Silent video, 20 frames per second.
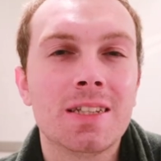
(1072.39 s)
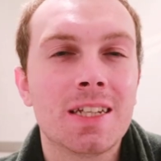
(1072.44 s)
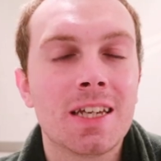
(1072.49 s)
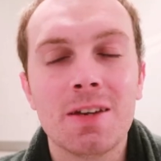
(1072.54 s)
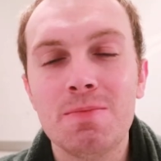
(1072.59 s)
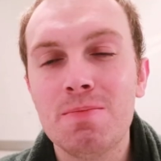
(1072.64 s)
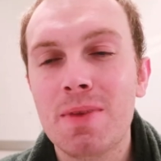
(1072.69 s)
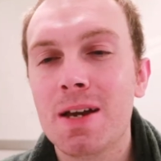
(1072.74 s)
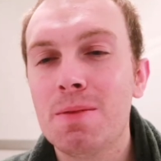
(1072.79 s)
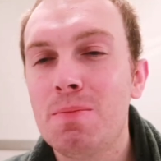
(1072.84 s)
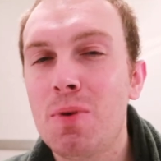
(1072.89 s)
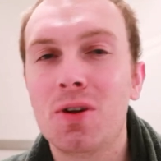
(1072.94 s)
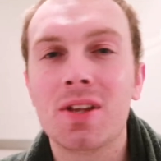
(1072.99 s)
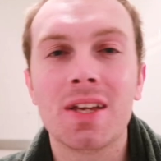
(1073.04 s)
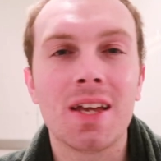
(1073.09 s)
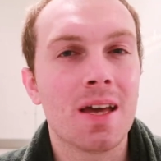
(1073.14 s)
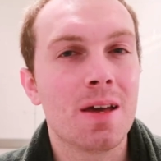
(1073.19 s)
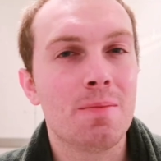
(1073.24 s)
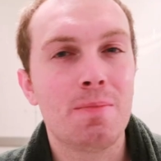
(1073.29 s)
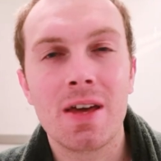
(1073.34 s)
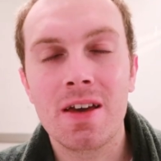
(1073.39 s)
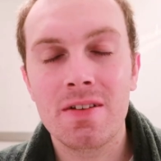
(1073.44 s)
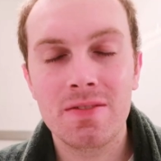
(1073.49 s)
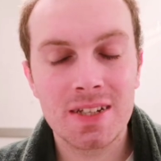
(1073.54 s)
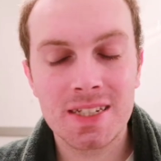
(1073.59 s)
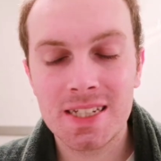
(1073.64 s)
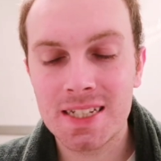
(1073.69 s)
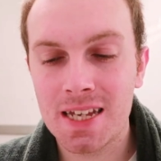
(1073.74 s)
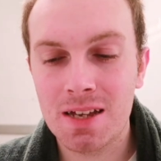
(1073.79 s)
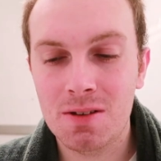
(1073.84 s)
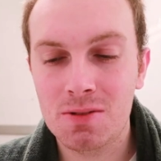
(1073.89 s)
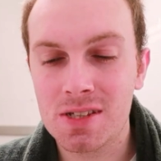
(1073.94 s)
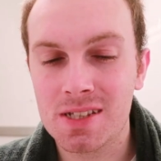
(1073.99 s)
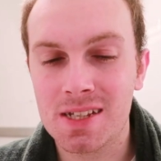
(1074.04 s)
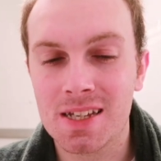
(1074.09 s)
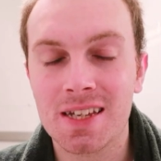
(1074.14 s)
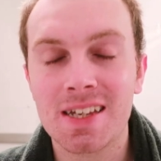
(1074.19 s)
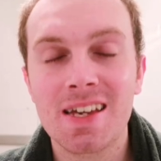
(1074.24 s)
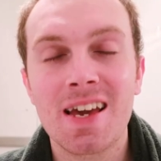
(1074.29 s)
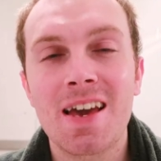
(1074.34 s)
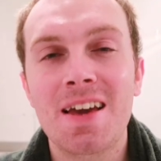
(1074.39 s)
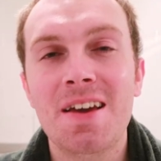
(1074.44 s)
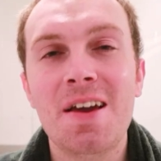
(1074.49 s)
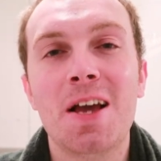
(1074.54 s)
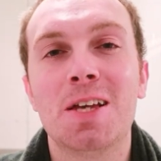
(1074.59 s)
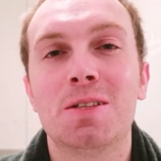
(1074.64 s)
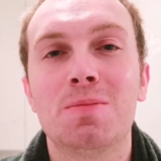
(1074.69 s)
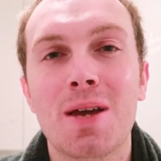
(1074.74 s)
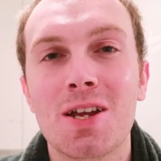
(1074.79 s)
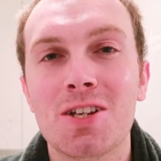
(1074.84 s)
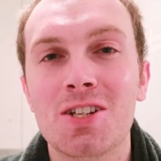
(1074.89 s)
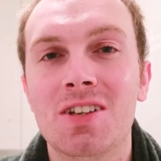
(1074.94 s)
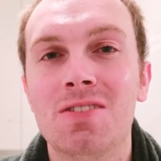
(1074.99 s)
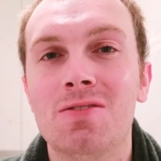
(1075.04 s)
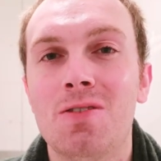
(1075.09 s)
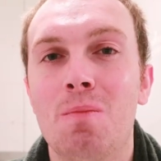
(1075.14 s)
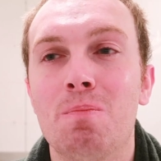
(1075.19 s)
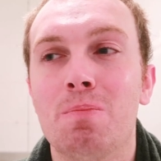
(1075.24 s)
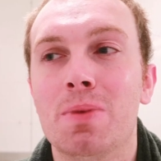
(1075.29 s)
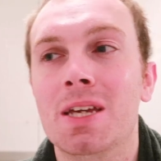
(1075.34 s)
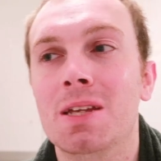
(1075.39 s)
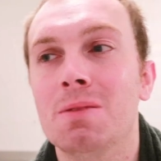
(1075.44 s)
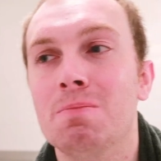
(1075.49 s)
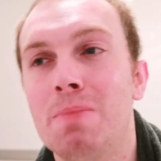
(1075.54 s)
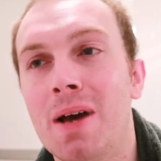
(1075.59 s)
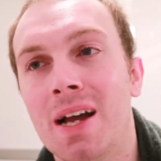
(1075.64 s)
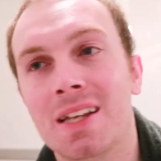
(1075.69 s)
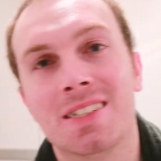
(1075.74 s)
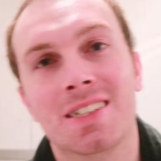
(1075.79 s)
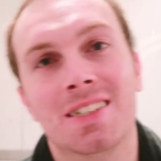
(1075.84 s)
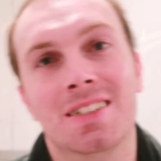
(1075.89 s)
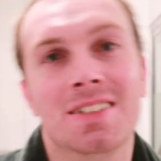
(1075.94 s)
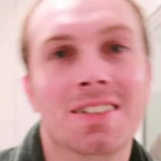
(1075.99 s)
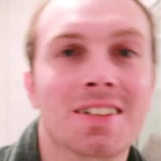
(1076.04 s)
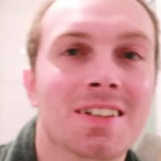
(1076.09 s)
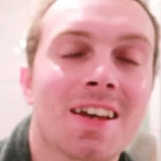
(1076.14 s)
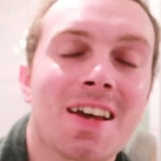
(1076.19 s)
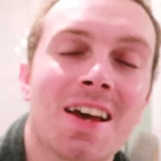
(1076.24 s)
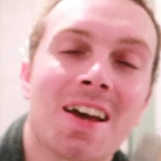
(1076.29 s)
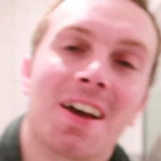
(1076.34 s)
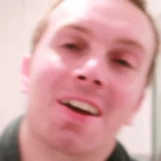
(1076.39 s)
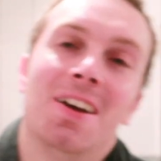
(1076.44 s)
give my body a bit of a TLC, especially from being battered and